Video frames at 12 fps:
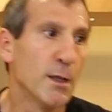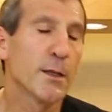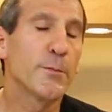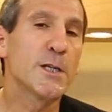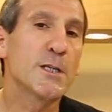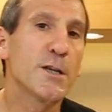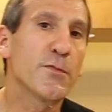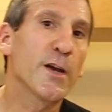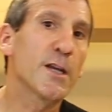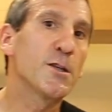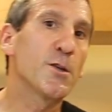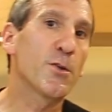let me see if
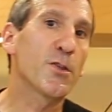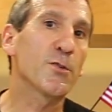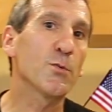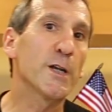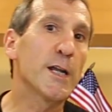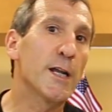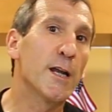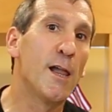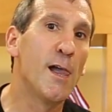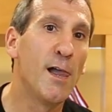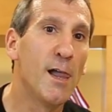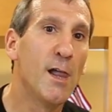I can do 3
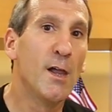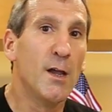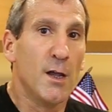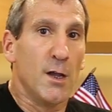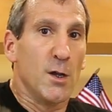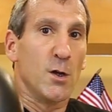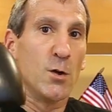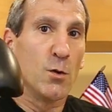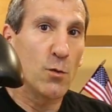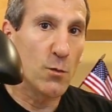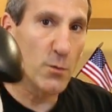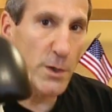
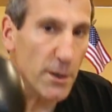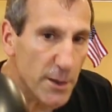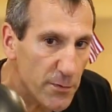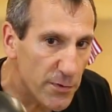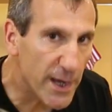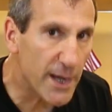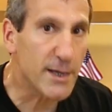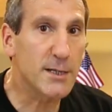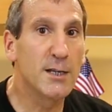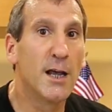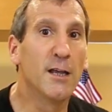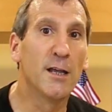really fast